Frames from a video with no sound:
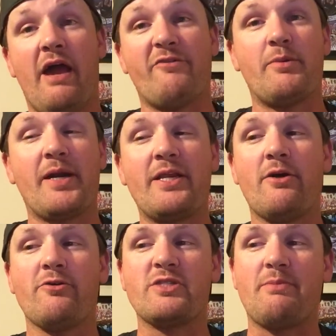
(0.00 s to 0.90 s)
Everybody
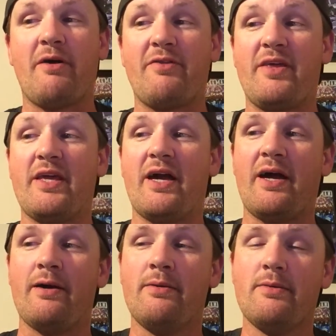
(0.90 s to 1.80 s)
knows about the
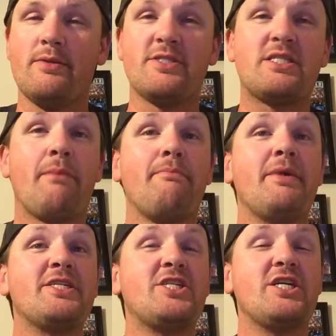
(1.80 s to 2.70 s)
uh,
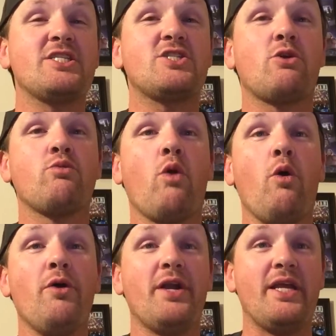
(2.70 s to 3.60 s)
submission
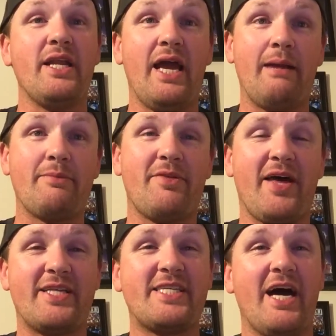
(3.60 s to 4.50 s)
sorority name
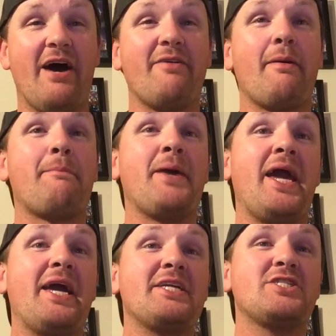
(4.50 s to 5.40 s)
that uh,
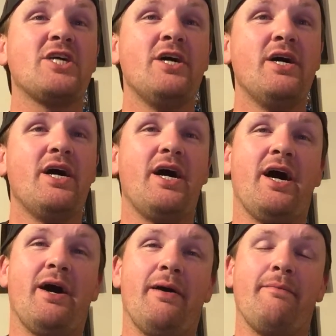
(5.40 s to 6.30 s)
Paige,
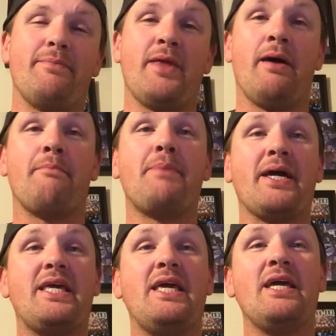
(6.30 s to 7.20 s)
um, uh,
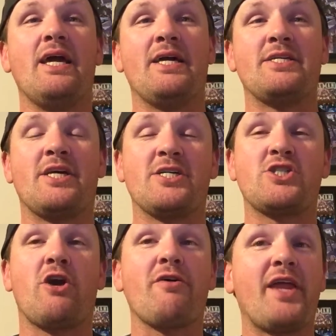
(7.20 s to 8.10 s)
Becky, and uh,
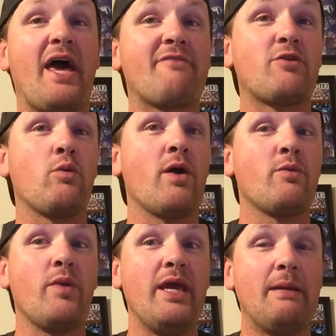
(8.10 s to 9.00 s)
Charlotte had for
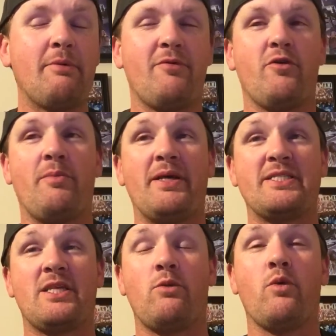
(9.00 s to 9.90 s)
one week before
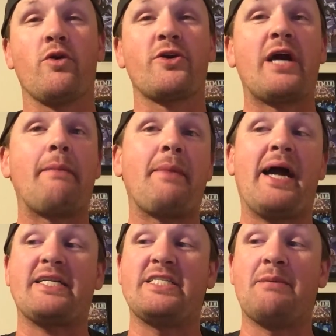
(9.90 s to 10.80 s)
basically word got
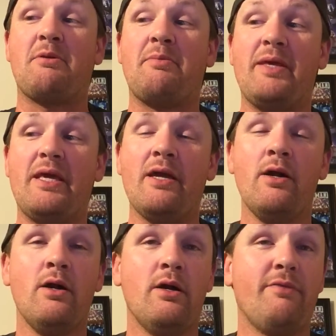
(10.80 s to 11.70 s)
back to WWE
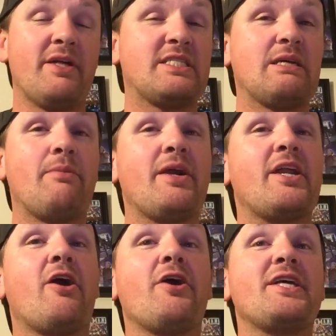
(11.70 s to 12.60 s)
that someone
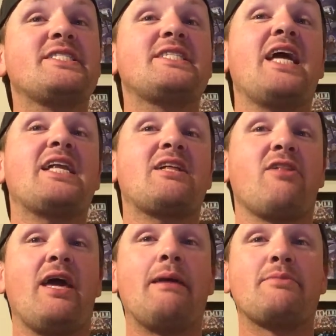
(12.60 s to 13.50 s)
had already staked
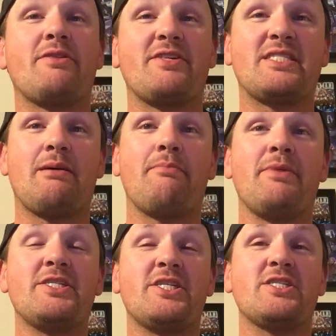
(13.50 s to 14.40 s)
claim to the
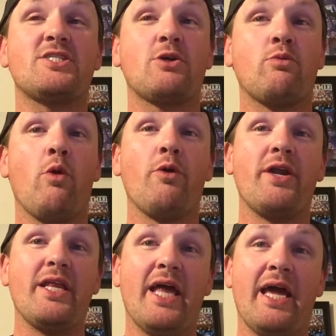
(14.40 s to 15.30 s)
submission
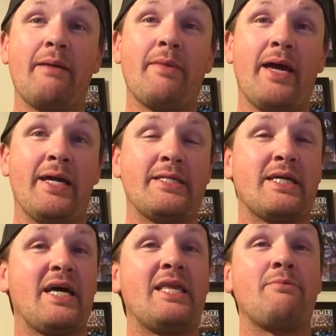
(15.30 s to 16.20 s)
sorority name, and
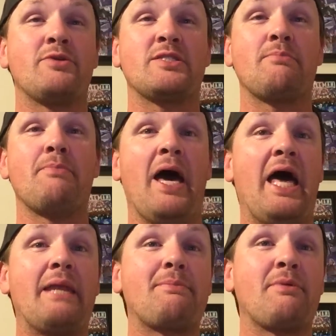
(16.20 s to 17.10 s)
uh, it was
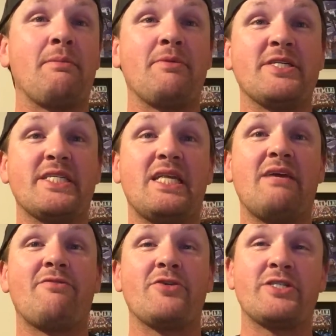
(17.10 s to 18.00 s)
bad
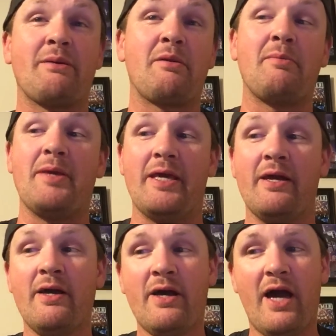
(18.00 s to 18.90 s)
publicity for WWE.
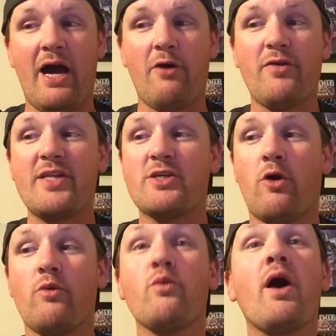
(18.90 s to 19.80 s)
How they
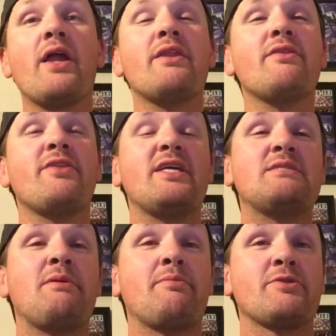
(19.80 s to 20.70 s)
don't run
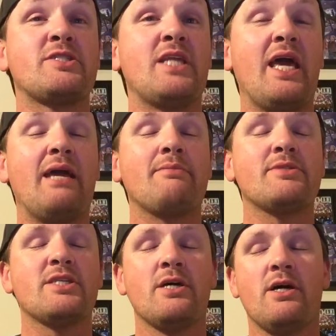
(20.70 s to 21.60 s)
these people's
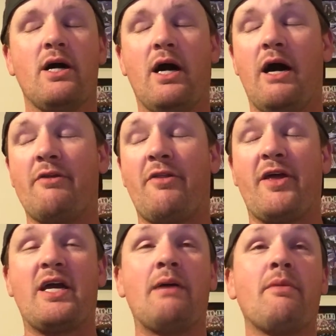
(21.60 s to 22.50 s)
names uh, that
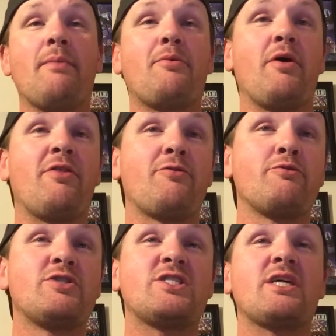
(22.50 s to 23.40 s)
they come up with
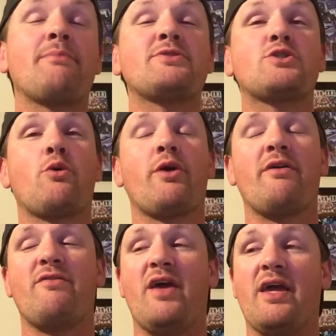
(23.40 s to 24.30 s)
through some sort
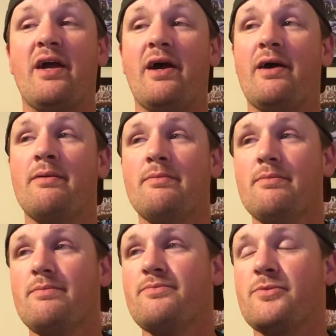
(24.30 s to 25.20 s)
of a uh,
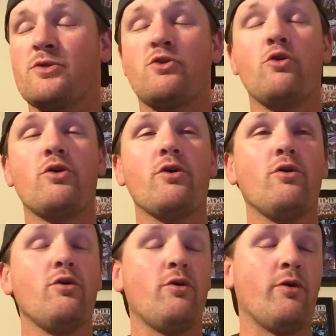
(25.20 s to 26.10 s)
Google
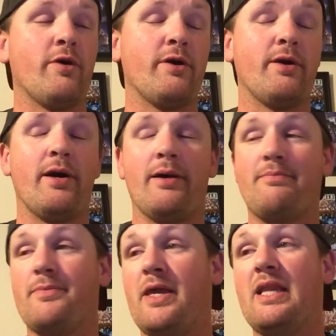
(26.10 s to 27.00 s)
or uh,
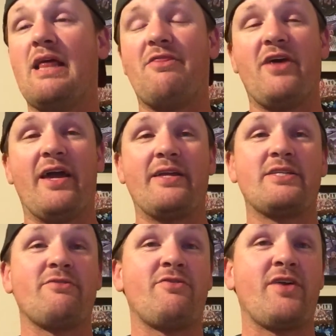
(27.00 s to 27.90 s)
anything
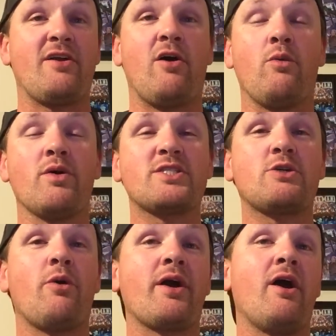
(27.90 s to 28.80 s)
to figure out what's
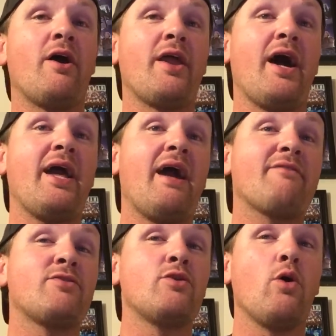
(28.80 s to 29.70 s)
going on. I
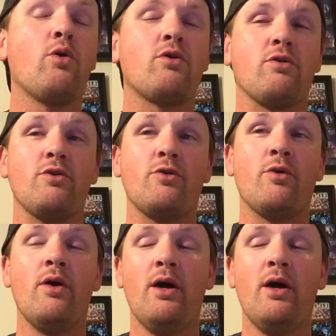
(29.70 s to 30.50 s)
have no clue.